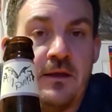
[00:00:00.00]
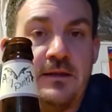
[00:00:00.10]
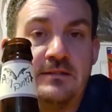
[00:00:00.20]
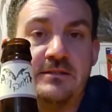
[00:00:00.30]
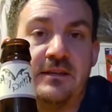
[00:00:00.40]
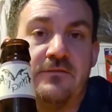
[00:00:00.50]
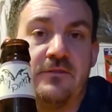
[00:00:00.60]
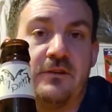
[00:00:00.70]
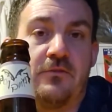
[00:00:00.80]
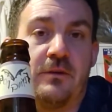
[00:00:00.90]
it's definitely
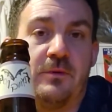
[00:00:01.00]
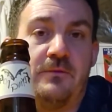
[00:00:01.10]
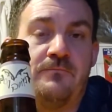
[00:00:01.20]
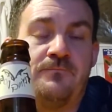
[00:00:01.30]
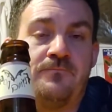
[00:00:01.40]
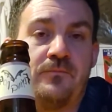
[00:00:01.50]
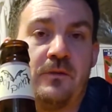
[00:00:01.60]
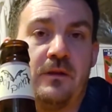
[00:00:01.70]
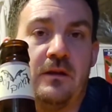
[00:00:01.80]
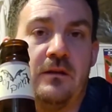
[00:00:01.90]
creamy.
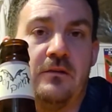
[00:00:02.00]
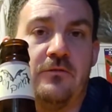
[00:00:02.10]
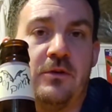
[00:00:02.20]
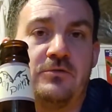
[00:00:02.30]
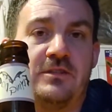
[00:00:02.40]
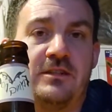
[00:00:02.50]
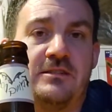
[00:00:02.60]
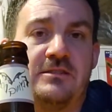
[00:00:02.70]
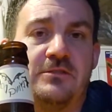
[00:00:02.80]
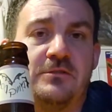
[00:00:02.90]
Get a little roastiness
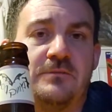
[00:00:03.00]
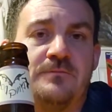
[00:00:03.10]
to it.